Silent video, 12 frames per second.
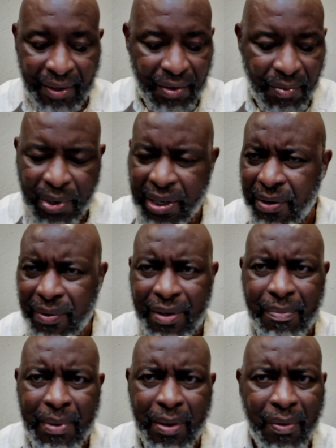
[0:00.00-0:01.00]
We cannot
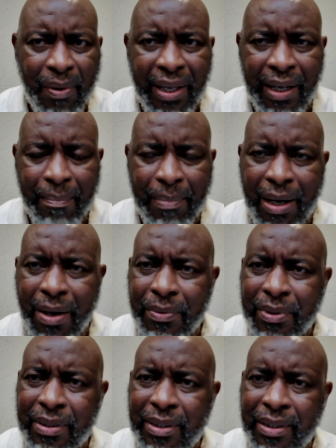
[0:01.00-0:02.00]
be going about
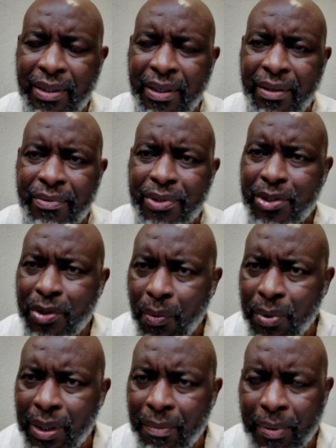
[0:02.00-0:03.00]

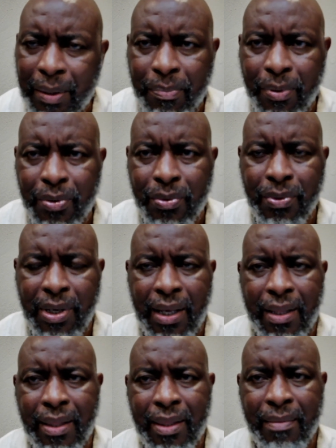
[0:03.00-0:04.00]
stoning people to
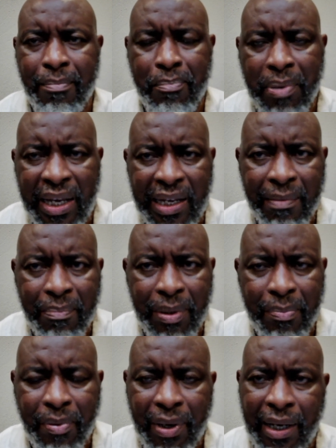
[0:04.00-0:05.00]
death, burning
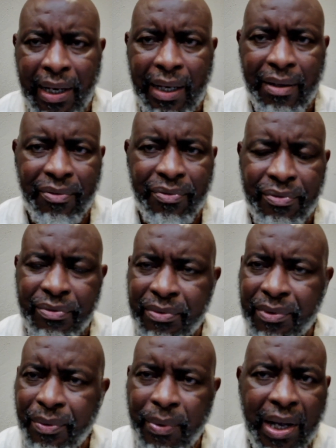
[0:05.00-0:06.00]
people alive.
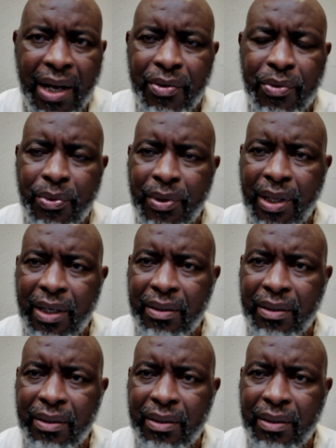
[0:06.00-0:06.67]
We can't do that.